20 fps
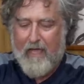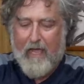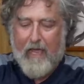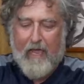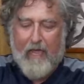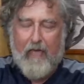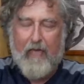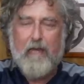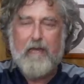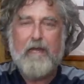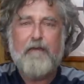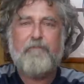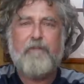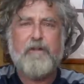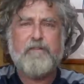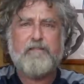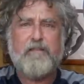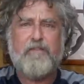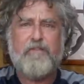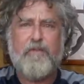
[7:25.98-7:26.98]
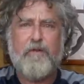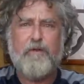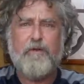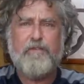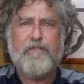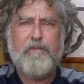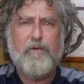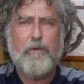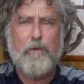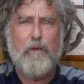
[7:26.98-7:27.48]
and if there's a
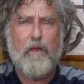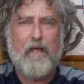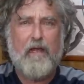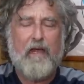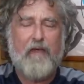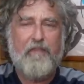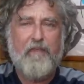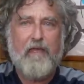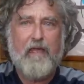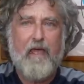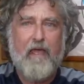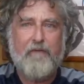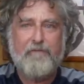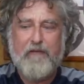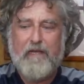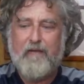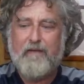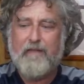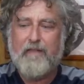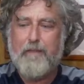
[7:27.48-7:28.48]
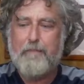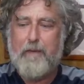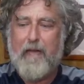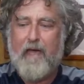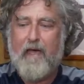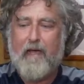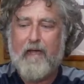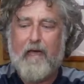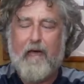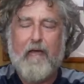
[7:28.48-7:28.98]
third tool, like I think I have to get to the
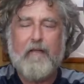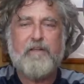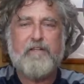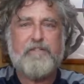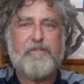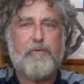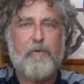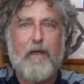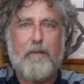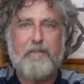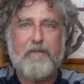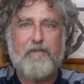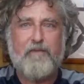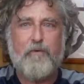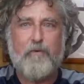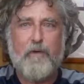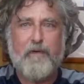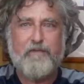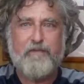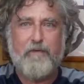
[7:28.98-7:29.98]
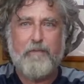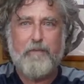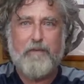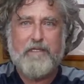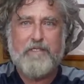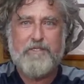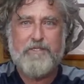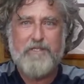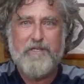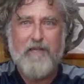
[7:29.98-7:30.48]
back, I just grab this crescent
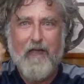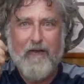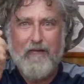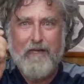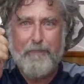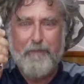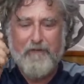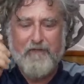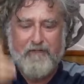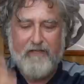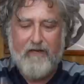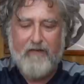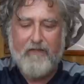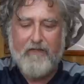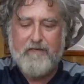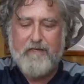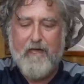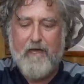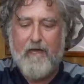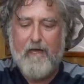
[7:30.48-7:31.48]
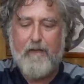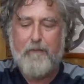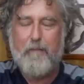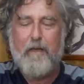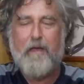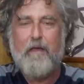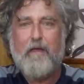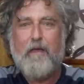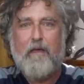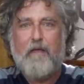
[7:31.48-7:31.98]
wrench. 90% of the time,
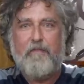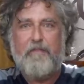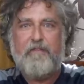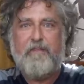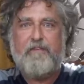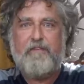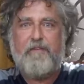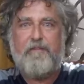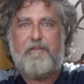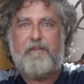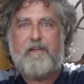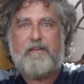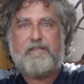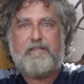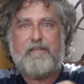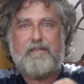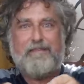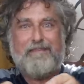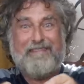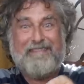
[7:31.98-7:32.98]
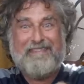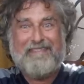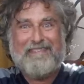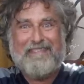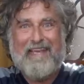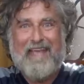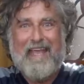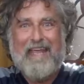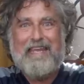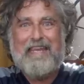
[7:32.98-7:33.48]
this fixes
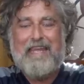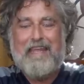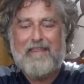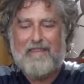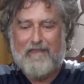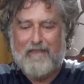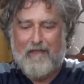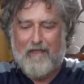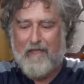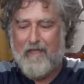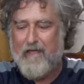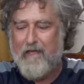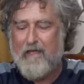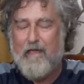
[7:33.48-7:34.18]
anything.